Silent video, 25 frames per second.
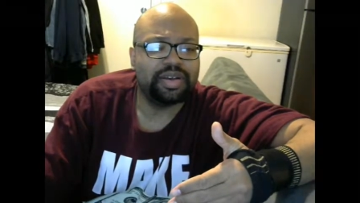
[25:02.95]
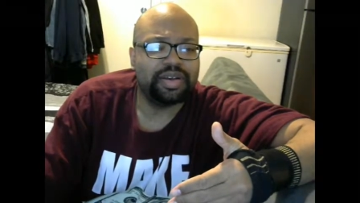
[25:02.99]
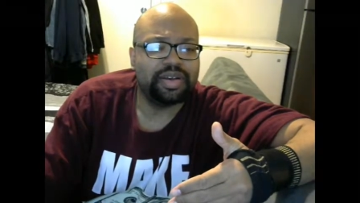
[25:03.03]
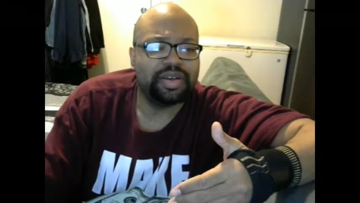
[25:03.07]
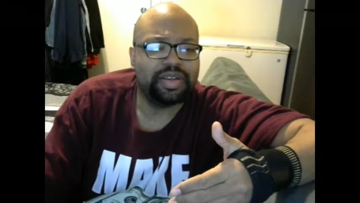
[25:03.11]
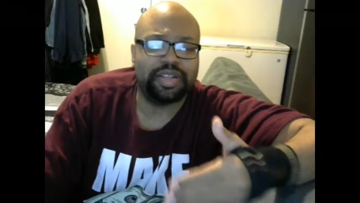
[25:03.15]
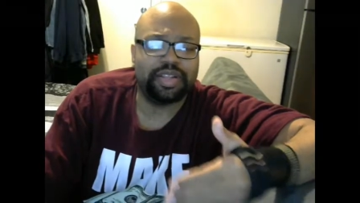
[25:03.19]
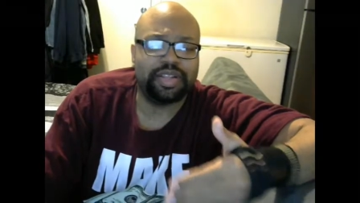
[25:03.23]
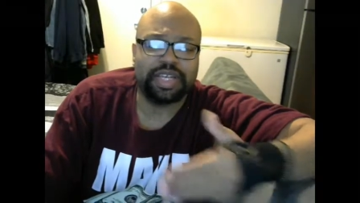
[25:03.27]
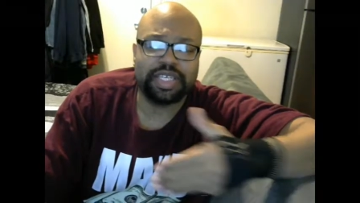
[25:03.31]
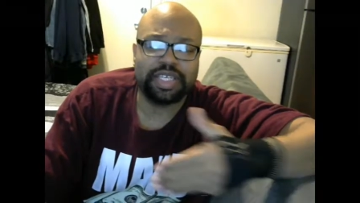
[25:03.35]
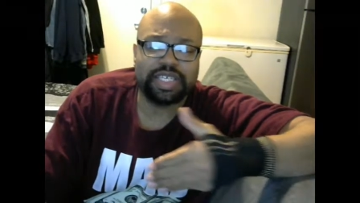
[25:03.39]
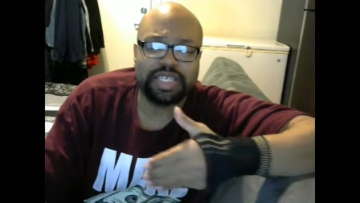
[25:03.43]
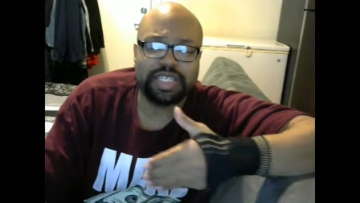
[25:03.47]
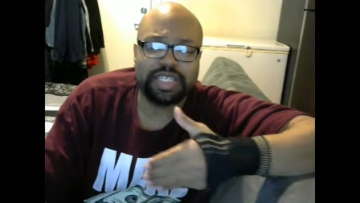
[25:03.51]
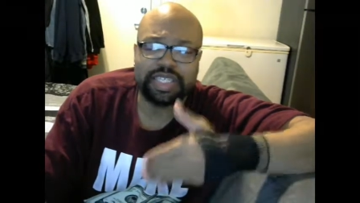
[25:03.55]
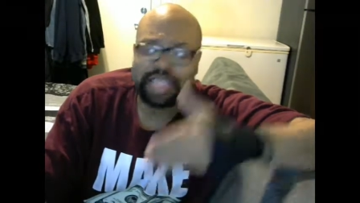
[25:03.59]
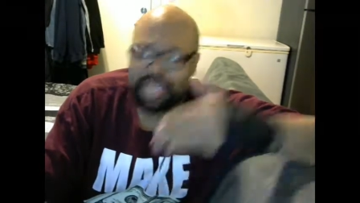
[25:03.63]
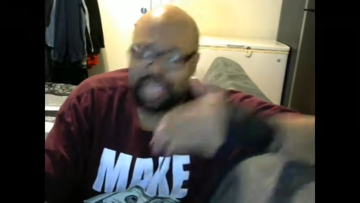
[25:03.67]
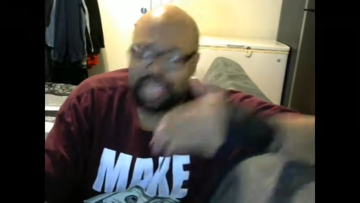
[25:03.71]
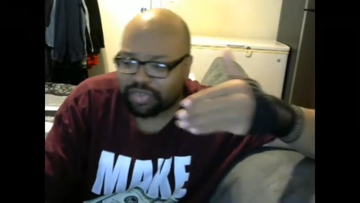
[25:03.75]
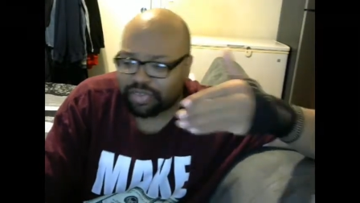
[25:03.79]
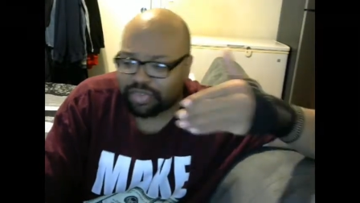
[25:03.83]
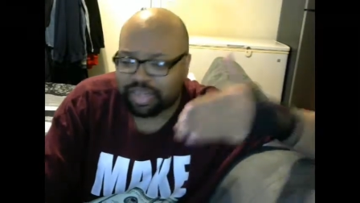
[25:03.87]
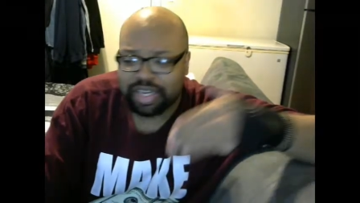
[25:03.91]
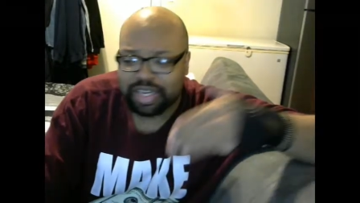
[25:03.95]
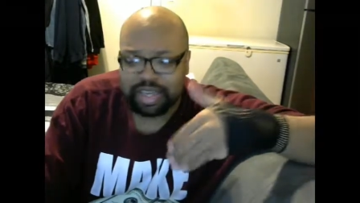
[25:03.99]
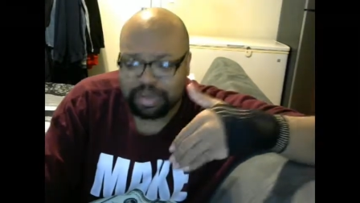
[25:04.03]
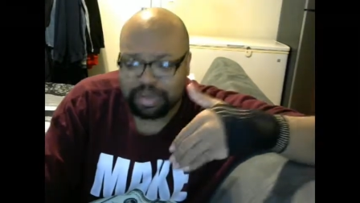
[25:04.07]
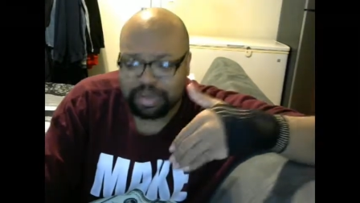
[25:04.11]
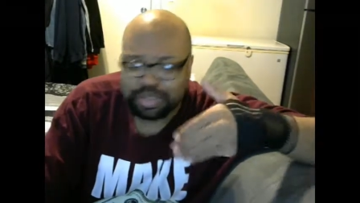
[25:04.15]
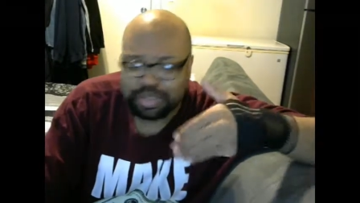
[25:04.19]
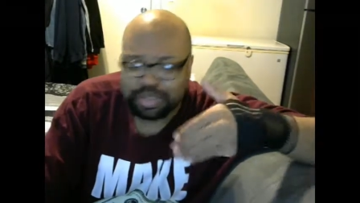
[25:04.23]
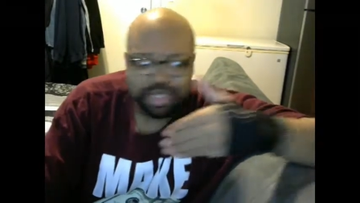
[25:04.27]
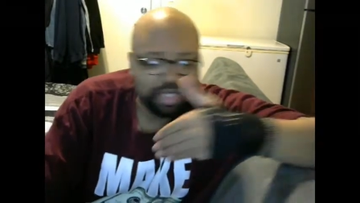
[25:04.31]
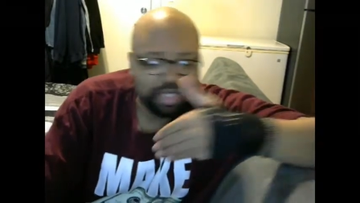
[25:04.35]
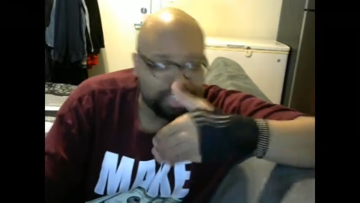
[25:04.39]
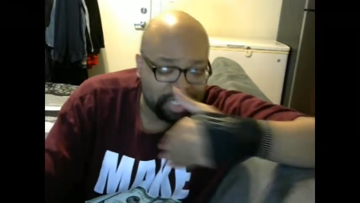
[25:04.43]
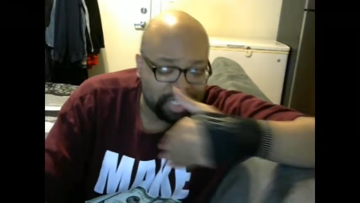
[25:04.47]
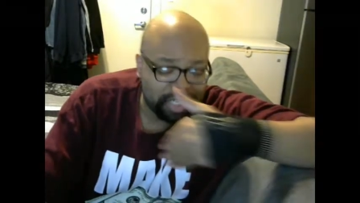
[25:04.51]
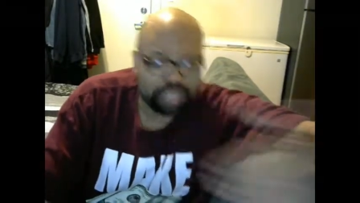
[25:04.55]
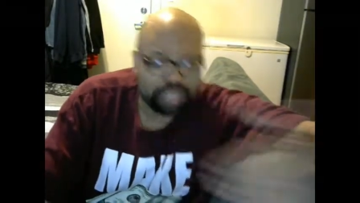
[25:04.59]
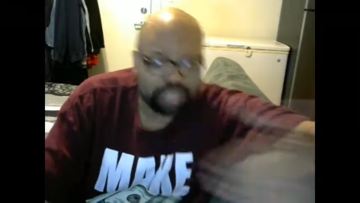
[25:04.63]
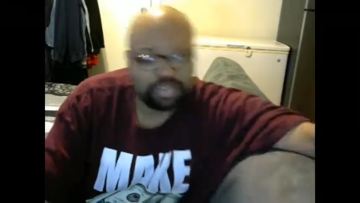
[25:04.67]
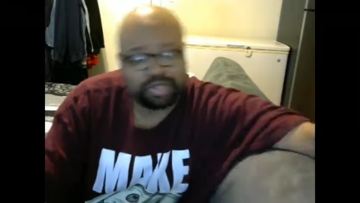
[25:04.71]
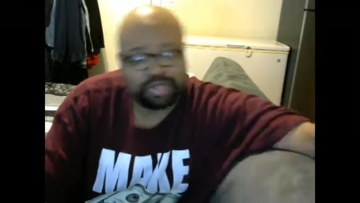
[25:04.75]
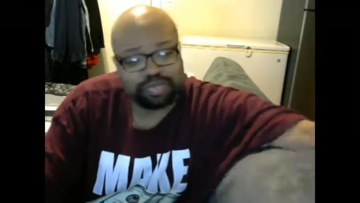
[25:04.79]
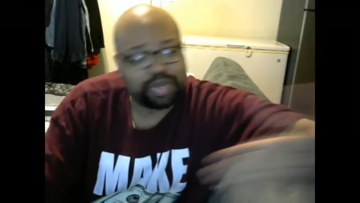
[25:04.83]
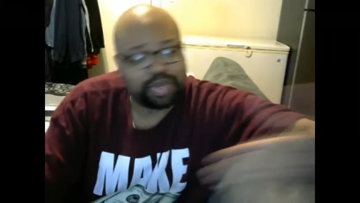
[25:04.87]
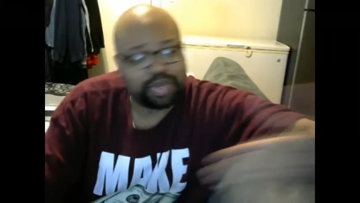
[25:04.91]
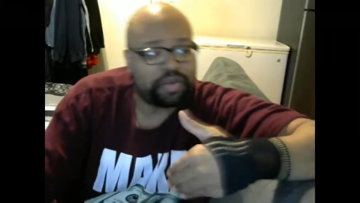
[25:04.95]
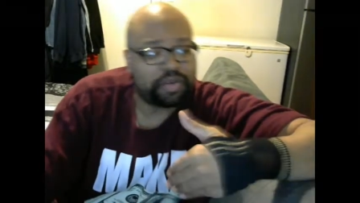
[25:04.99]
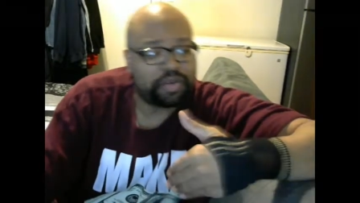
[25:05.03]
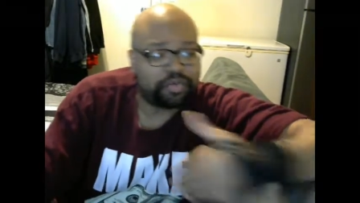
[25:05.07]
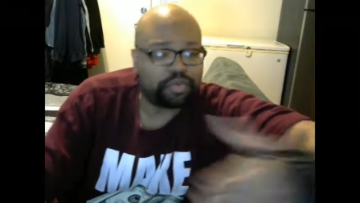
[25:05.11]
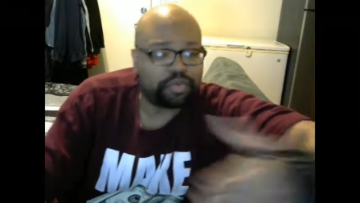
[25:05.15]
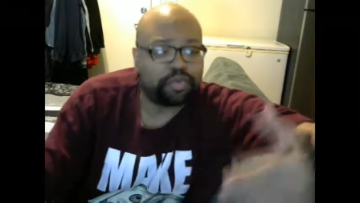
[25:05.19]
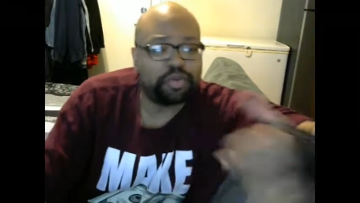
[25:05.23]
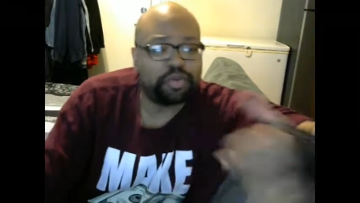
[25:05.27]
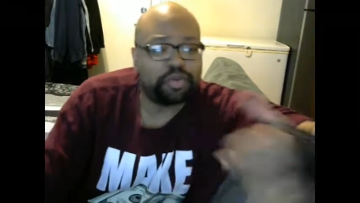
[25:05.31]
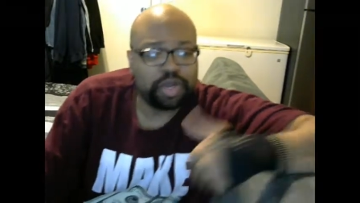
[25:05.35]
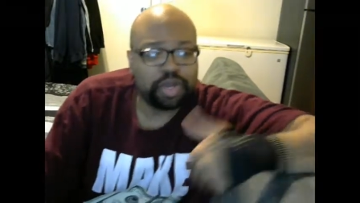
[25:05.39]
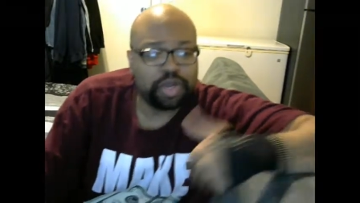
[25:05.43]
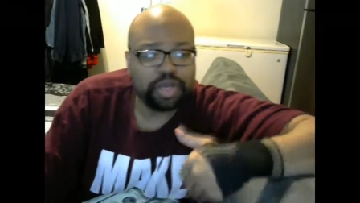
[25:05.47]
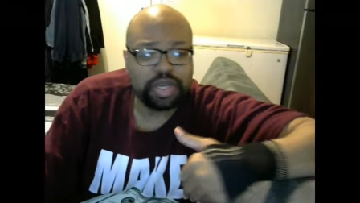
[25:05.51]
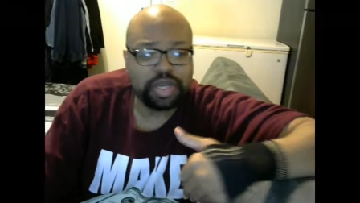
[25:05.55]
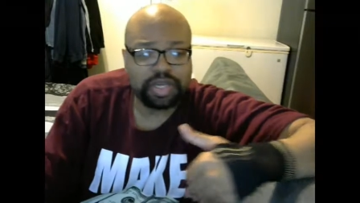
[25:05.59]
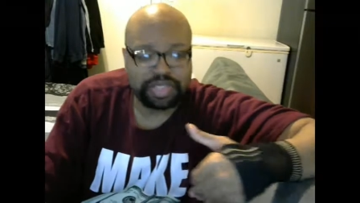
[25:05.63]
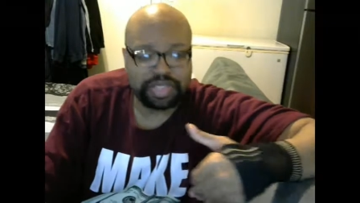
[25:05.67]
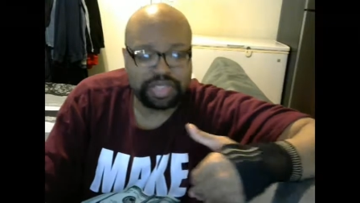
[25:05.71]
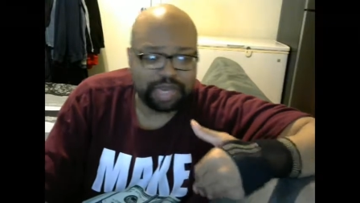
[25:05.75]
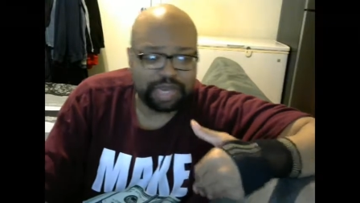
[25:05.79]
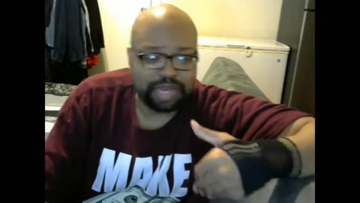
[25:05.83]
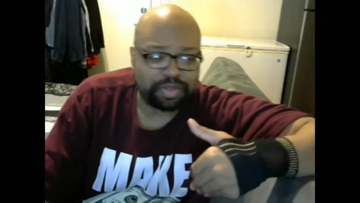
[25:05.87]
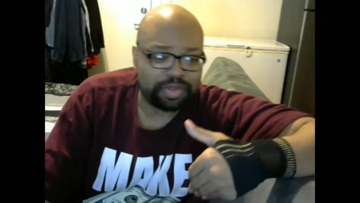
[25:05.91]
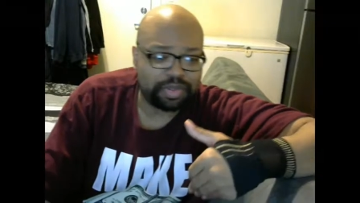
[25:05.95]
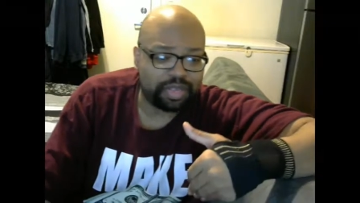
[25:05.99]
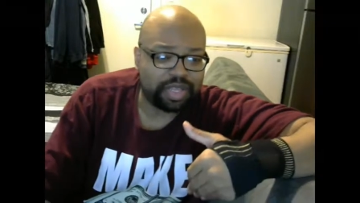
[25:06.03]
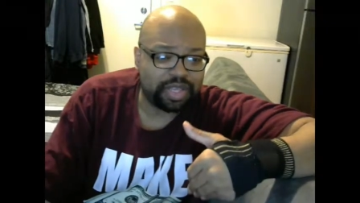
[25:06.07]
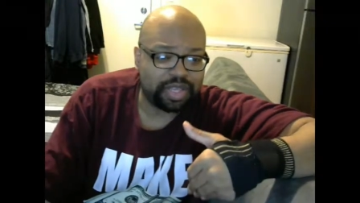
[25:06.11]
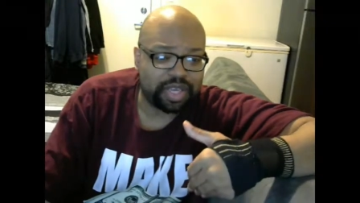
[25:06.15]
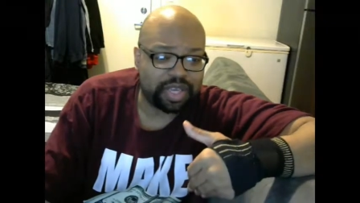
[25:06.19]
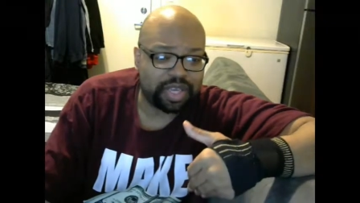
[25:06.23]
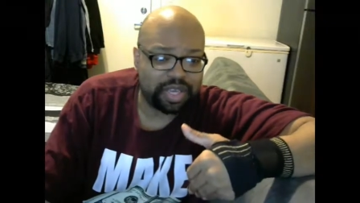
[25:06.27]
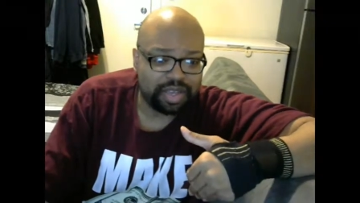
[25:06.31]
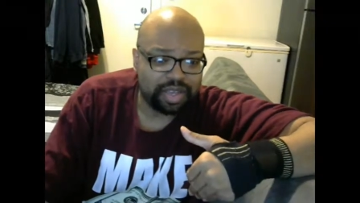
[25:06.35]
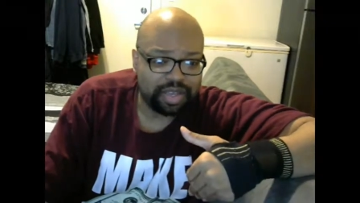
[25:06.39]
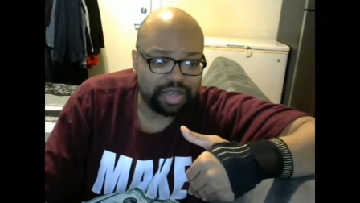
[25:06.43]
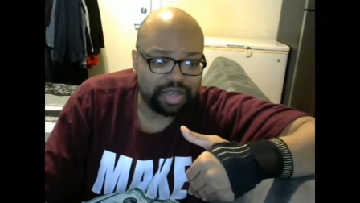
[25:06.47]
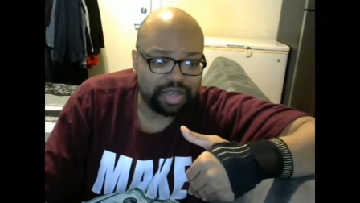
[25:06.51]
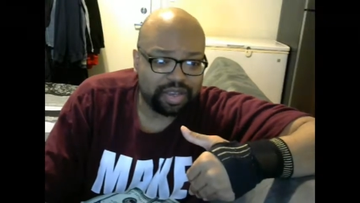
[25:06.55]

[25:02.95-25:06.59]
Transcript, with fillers: you know, they're just kind of a, almost a disrespectful type of thing.